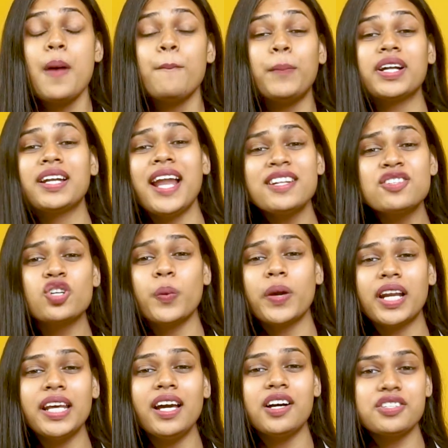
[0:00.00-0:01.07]
But let's
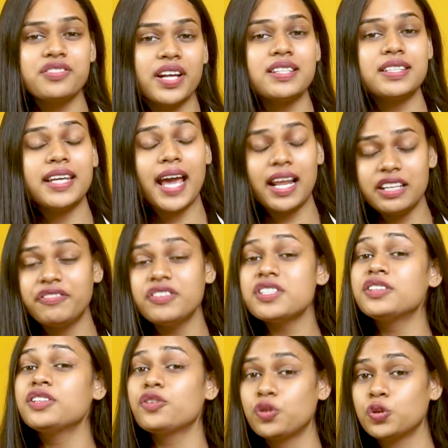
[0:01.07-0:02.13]
quickly address the elephant
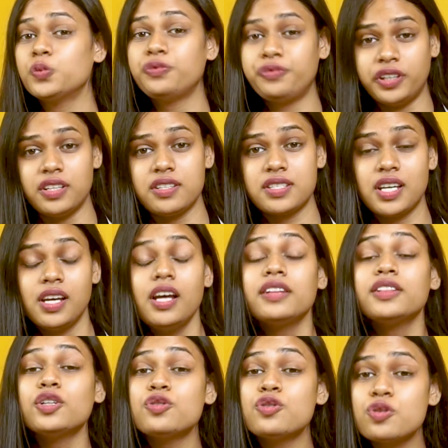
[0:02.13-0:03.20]
in the room first.
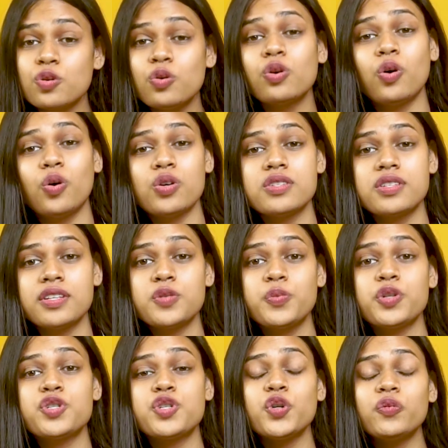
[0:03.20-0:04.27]
The two courses
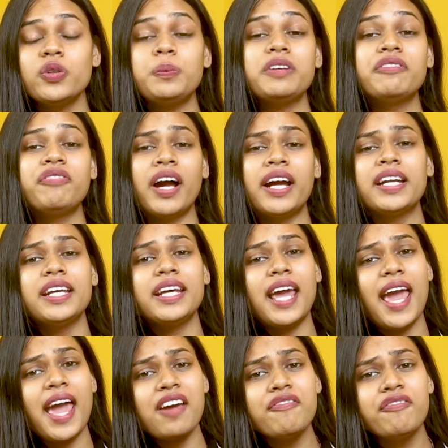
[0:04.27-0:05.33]
which you will be finding
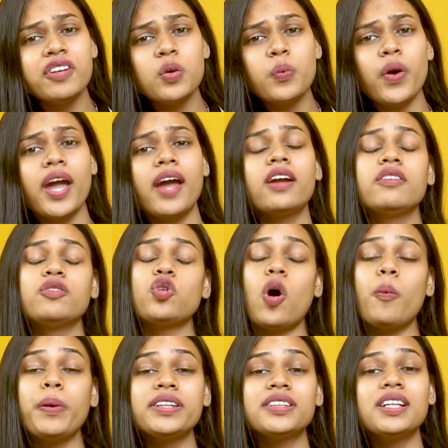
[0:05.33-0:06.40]
everywhere
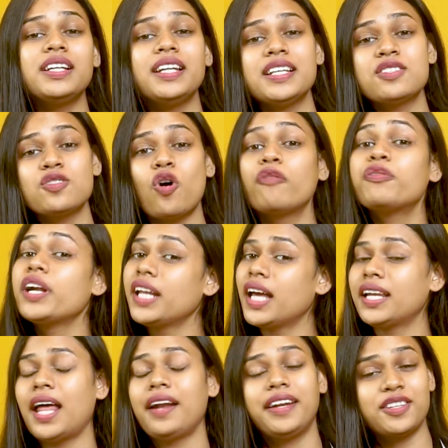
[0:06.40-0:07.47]
topping the list of data
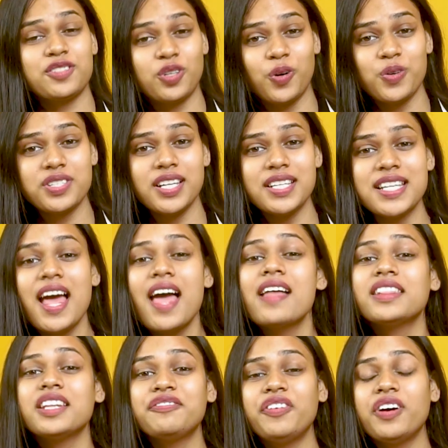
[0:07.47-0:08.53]
analytics courses.
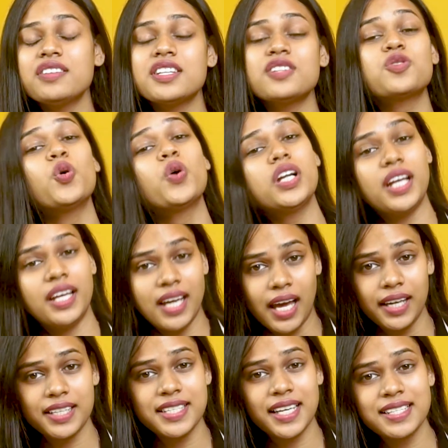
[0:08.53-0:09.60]
The first is Google
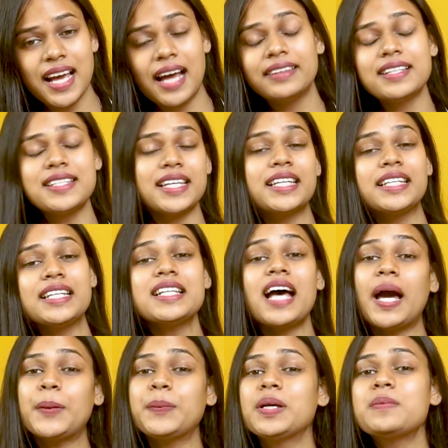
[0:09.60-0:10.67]
Analytics and the second is
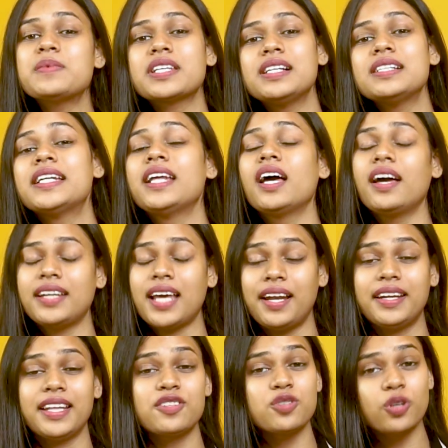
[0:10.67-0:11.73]
IBM Skills Data
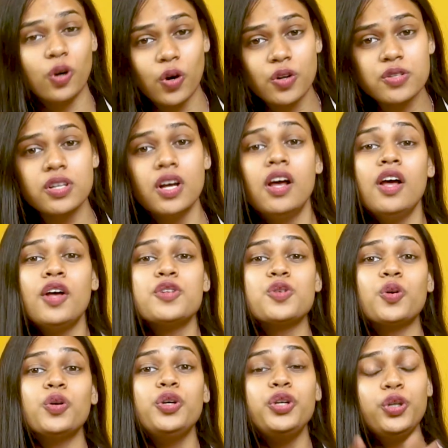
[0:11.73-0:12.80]
Analytics course.
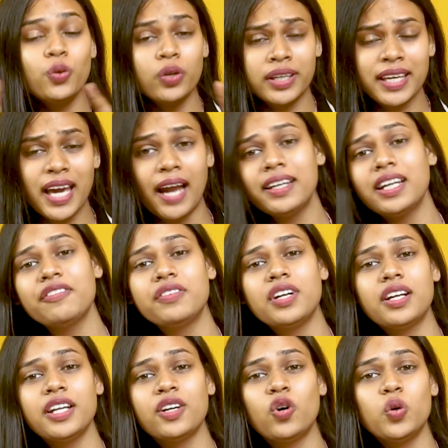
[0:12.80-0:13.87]
So you can
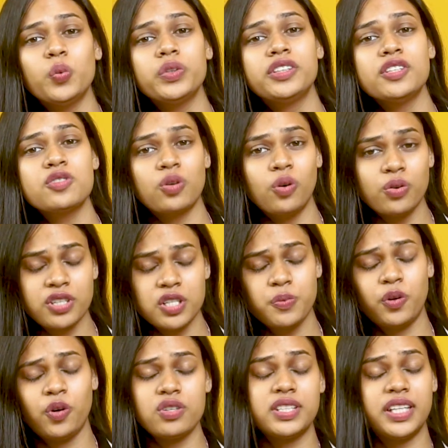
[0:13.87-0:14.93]
definitely go with these courses
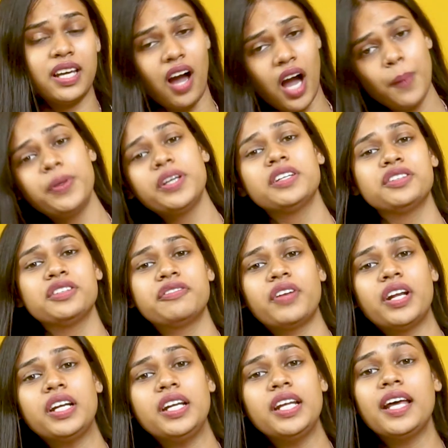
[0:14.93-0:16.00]
because they are beginner
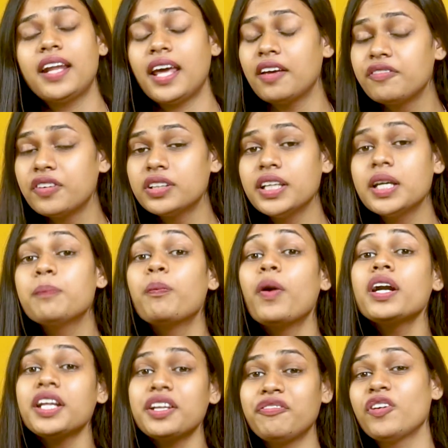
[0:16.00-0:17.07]
friendly and everything.
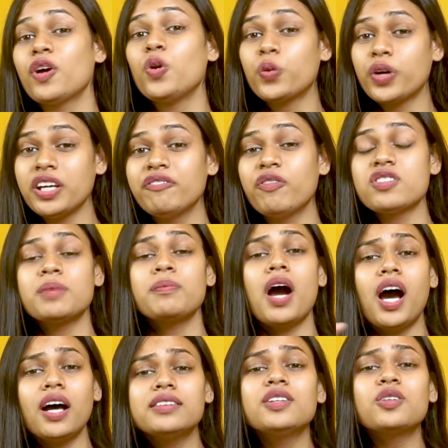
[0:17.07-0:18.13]
But if you're looking for some
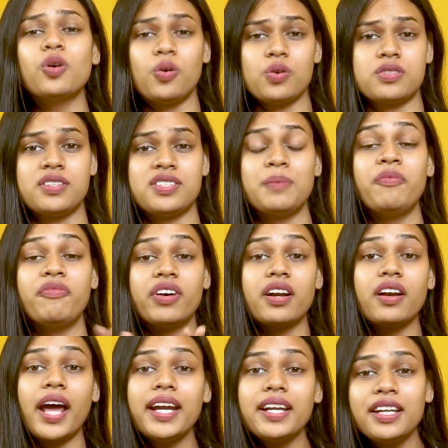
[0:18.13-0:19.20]
other courses, some
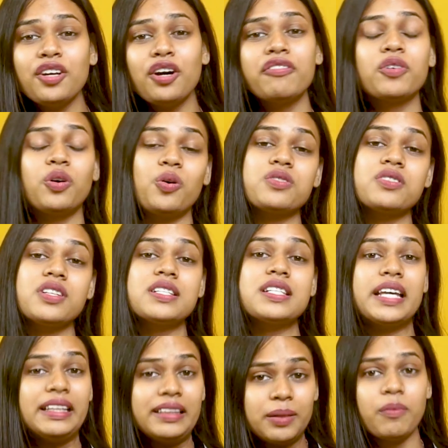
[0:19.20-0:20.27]
variety of courses
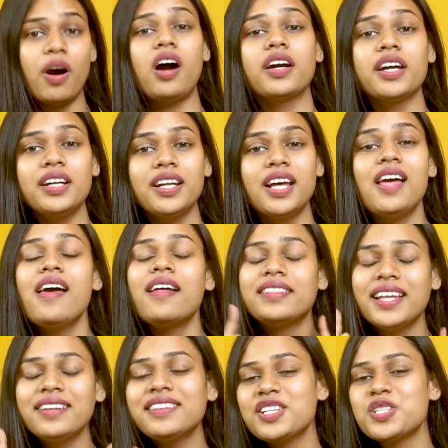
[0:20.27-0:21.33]
in the market,
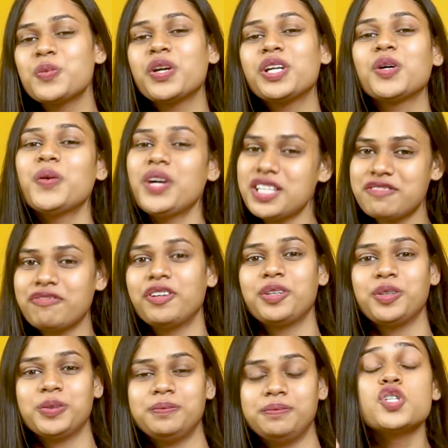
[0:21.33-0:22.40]
then this video is for
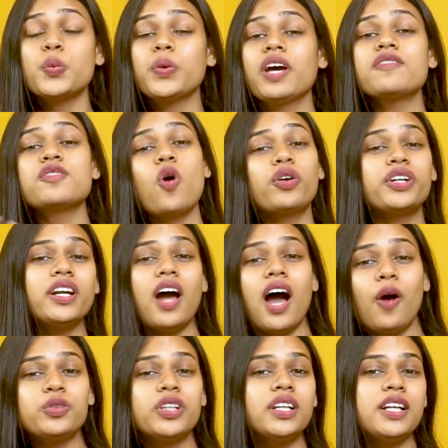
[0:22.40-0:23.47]
you. So we have sorted
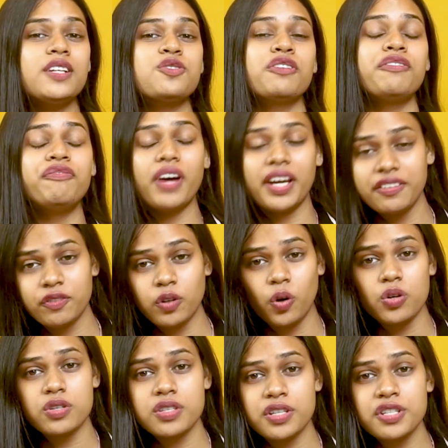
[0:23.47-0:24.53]
out the list of 5
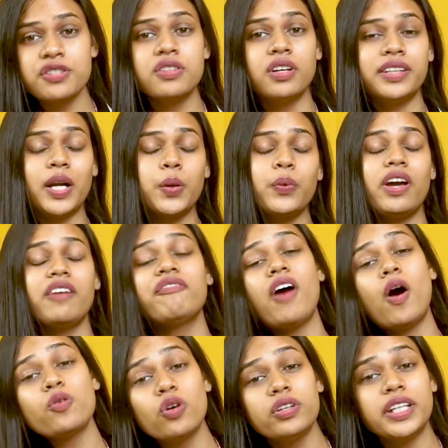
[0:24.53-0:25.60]
courses that we have
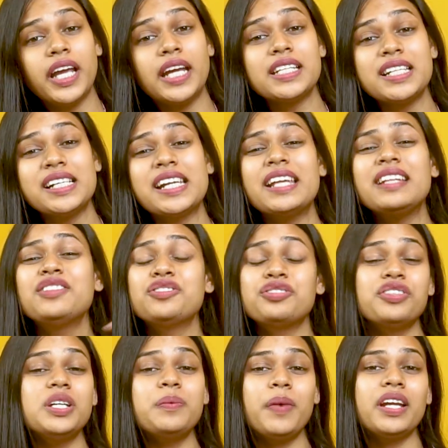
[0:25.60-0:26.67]
found on the internet in
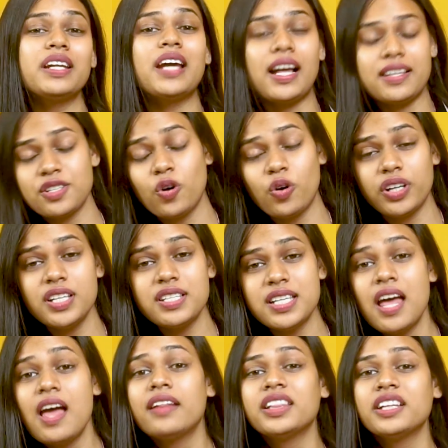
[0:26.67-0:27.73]
3 main categories.
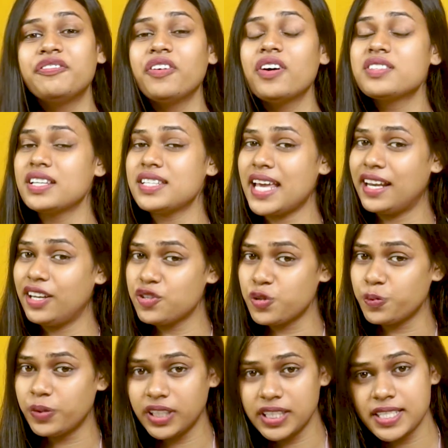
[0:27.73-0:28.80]
The first is
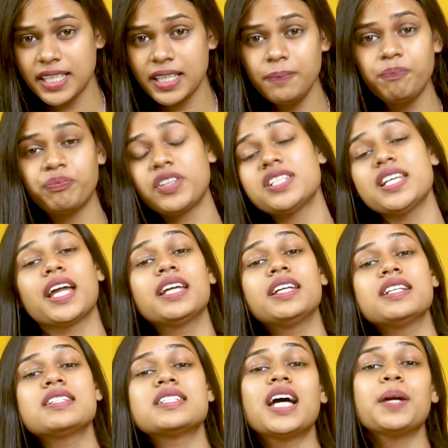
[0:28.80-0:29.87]
eligibility, the second
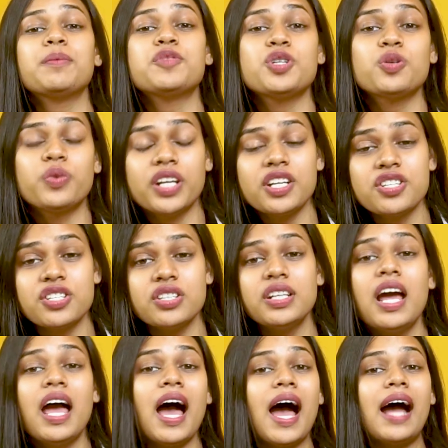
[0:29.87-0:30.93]
is time duration,
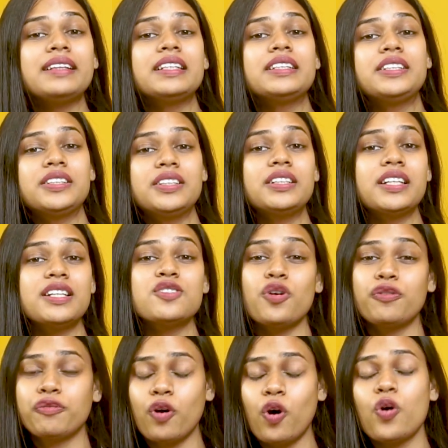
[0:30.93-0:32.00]
and the third is,
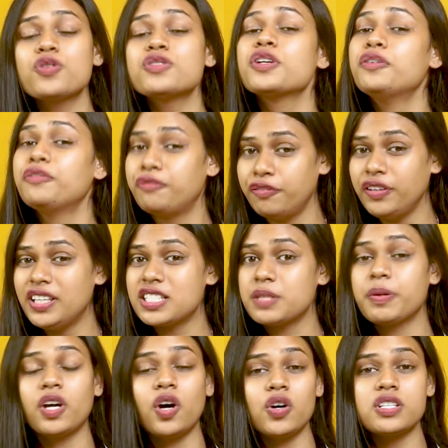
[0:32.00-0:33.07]
of course, fees,
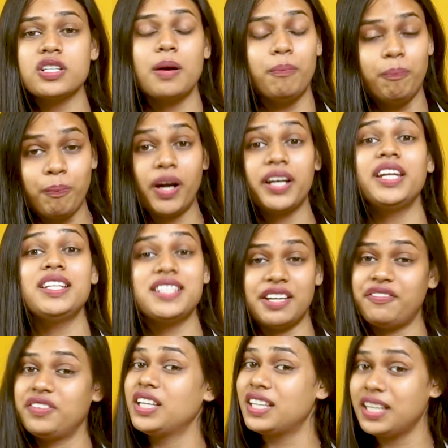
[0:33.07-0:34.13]
because money
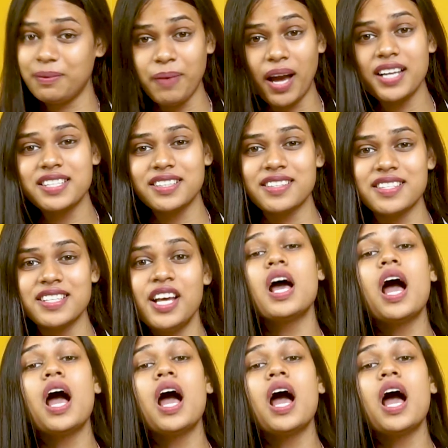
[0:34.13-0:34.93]
definitely matters.